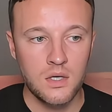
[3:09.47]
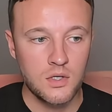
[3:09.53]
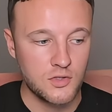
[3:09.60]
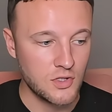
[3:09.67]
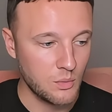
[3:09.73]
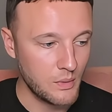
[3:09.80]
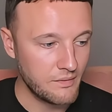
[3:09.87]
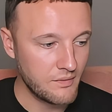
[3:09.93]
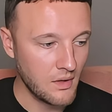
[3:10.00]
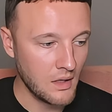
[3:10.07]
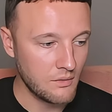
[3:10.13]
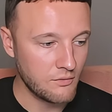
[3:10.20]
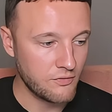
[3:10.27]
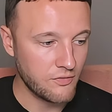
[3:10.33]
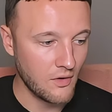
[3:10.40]
So we've
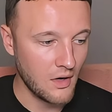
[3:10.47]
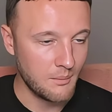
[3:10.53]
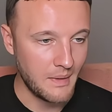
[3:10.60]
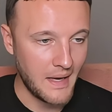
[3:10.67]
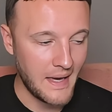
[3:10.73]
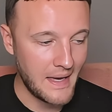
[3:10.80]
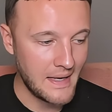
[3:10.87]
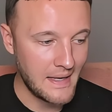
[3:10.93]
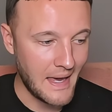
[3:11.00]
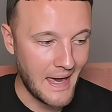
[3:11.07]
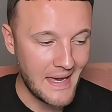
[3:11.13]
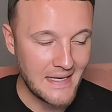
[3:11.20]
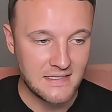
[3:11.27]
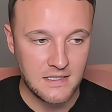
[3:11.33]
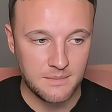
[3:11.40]
gone from a
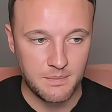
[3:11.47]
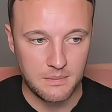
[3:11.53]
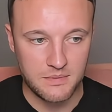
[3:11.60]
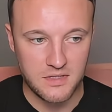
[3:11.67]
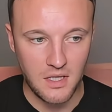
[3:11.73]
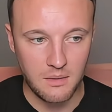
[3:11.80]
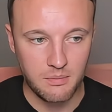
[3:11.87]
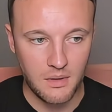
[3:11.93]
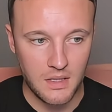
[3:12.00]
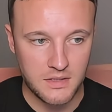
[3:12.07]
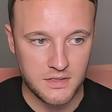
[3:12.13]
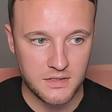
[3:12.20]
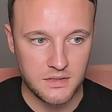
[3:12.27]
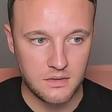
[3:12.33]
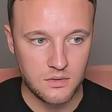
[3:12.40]
80 pip stop
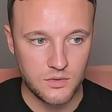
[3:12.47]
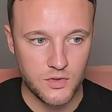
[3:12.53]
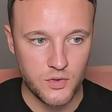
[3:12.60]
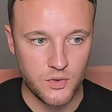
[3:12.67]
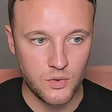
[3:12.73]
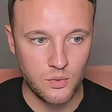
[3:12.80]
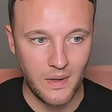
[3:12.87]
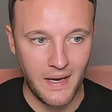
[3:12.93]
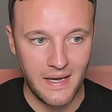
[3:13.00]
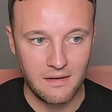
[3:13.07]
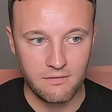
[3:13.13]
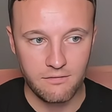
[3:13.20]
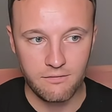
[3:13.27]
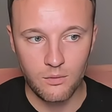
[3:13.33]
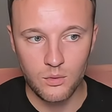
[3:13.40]
loss to a
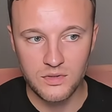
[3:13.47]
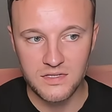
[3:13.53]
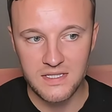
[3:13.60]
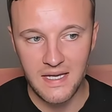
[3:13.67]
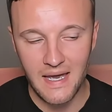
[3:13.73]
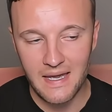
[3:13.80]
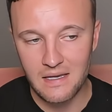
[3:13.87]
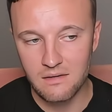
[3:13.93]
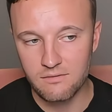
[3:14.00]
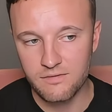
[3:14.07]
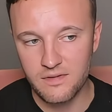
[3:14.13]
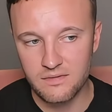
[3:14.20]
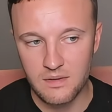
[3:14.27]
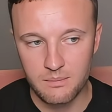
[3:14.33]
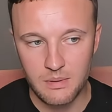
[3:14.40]
48,
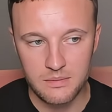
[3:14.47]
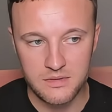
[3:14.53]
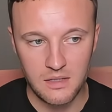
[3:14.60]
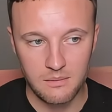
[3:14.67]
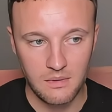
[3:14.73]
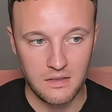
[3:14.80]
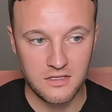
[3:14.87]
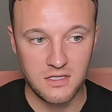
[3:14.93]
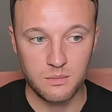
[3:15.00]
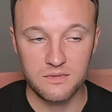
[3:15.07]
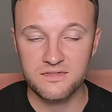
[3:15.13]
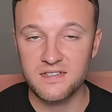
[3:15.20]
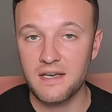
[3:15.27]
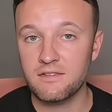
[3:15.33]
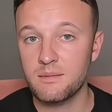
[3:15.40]
50 pip stop loss. So we've
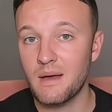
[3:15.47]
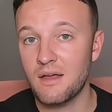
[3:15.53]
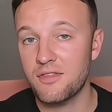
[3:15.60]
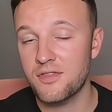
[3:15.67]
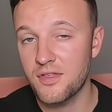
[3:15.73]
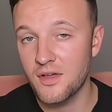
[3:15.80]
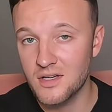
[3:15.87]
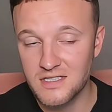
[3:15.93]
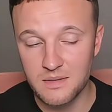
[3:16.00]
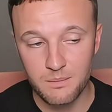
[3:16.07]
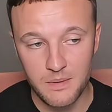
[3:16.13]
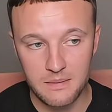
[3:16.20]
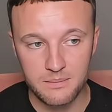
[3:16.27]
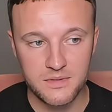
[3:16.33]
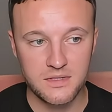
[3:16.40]
saved about 30
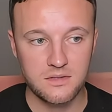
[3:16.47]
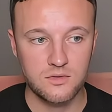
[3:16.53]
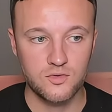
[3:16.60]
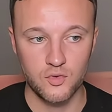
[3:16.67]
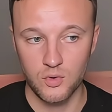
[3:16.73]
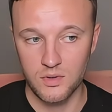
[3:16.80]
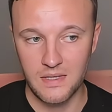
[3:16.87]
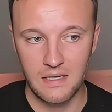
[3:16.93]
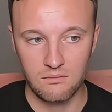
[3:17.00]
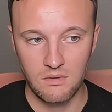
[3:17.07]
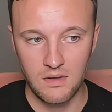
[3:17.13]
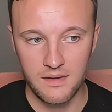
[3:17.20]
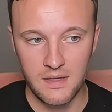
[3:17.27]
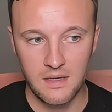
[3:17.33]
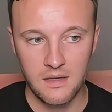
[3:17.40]
pips drawdown
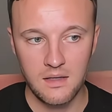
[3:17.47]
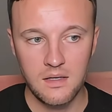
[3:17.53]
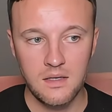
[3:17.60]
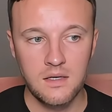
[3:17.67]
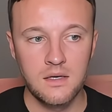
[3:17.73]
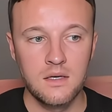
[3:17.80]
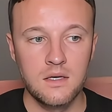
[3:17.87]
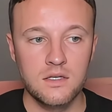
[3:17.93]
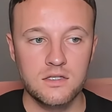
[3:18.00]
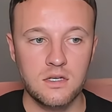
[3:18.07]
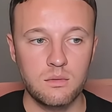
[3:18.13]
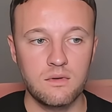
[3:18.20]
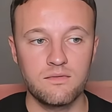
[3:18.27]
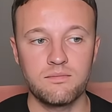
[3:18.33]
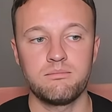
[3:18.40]
right there. So
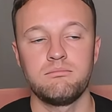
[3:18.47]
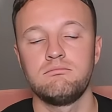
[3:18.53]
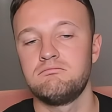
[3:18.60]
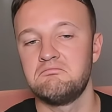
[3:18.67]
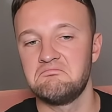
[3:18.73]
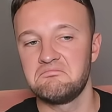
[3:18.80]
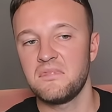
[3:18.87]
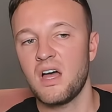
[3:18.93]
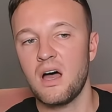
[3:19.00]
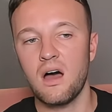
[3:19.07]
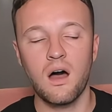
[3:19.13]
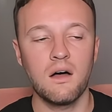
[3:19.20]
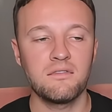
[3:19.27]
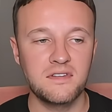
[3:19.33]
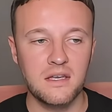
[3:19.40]
we've not
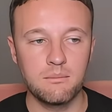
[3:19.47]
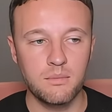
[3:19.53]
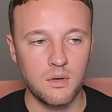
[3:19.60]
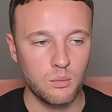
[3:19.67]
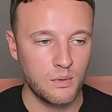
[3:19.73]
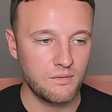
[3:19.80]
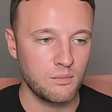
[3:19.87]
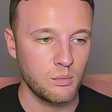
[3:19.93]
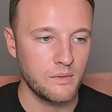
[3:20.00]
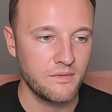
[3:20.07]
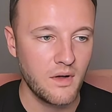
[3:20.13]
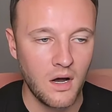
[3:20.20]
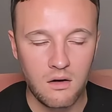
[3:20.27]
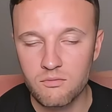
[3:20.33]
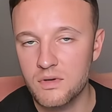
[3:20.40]
halved it, but we've
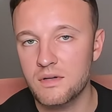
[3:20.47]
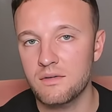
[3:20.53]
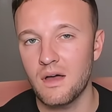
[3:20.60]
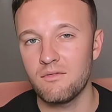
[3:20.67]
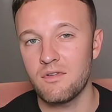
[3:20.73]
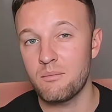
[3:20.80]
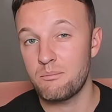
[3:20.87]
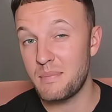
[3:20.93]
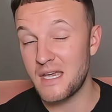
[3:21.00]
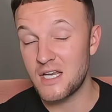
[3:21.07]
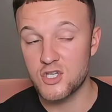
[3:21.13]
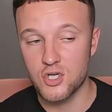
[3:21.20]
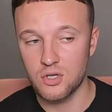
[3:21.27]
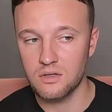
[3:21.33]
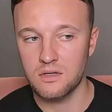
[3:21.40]
got rid of a big
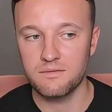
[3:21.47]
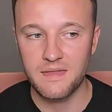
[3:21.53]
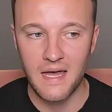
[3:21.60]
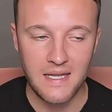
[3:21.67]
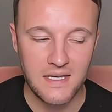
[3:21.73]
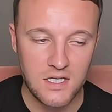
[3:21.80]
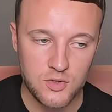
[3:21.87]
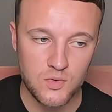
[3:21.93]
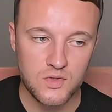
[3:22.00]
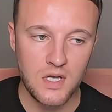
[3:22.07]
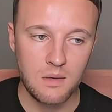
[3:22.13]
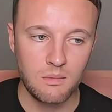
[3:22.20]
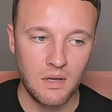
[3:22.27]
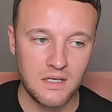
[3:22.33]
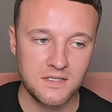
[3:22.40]
chunk of that initial
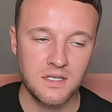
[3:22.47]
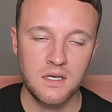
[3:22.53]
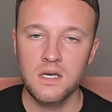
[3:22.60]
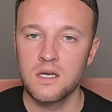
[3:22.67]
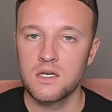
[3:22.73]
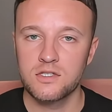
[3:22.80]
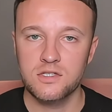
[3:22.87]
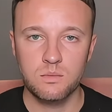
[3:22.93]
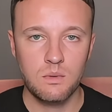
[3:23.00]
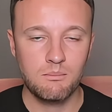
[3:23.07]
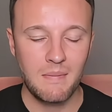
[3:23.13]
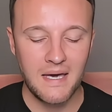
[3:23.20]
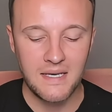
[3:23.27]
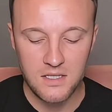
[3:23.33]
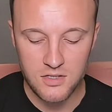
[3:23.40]
stop loss. So we
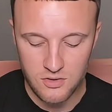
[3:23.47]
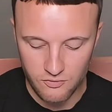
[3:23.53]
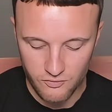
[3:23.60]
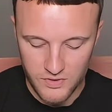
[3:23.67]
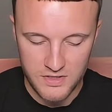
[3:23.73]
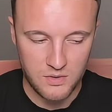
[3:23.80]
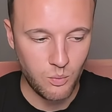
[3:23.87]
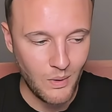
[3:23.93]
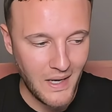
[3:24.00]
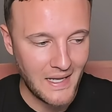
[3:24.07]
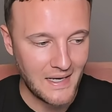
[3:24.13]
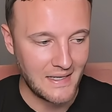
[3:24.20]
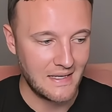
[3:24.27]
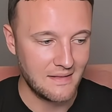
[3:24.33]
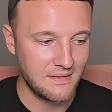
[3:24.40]
managed risk
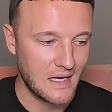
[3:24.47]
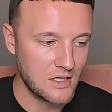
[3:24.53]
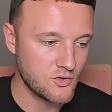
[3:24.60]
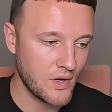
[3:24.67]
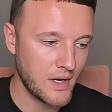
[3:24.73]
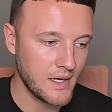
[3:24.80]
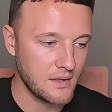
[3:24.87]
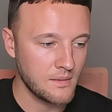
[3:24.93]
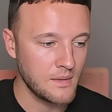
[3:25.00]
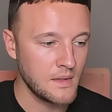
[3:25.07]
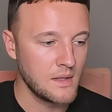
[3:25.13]
well in that trade.